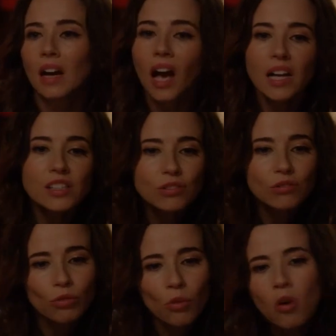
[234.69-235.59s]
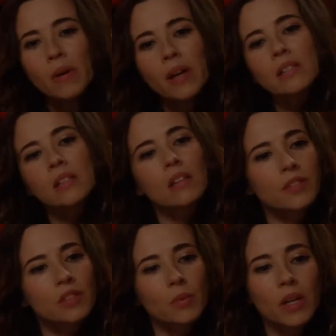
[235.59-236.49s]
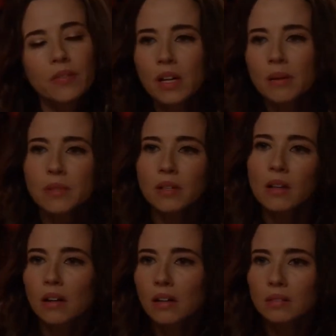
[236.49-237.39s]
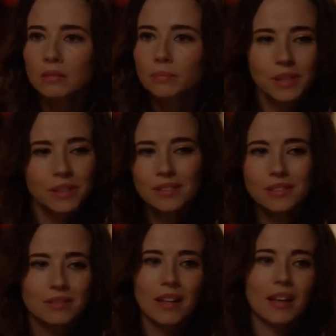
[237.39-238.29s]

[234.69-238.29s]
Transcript: I just throw myself into whatever comes along because